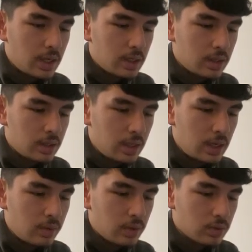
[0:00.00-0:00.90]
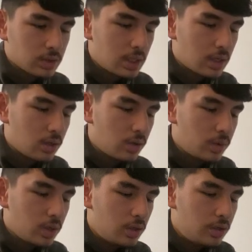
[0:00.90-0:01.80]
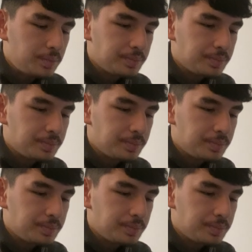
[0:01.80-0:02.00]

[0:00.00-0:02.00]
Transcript: and now it looks like a lower low.